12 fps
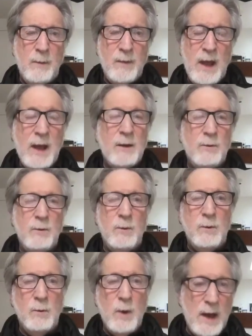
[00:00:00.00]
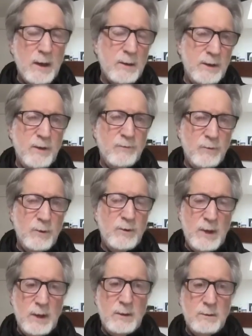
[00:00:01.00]
and radically
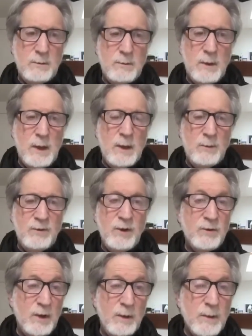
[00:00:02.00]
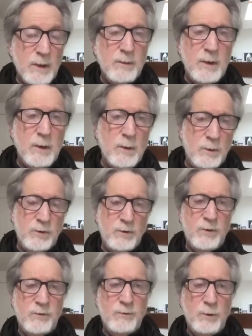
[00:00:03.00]
different than 16 millimeter, which
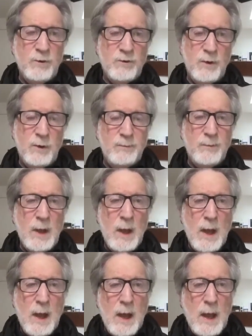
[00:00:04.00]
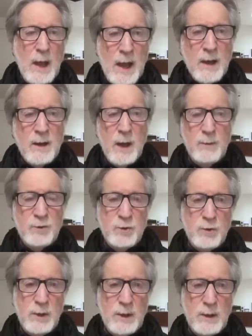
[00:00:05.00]
is the first film. And I'm
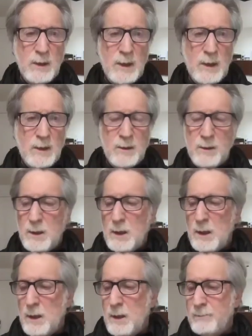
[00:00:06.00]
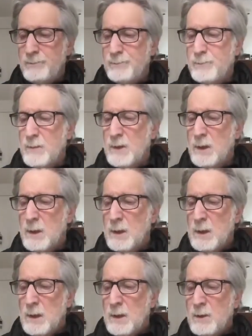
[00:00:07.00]
shooting in
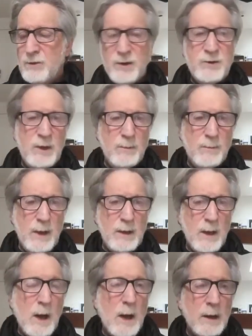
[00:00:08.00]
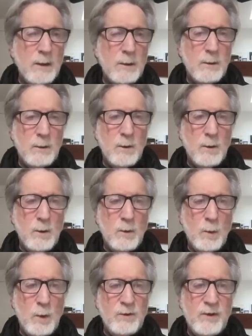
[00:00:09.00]
16:9 or
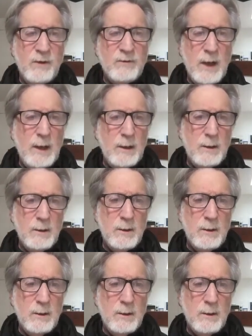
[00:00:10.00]
178.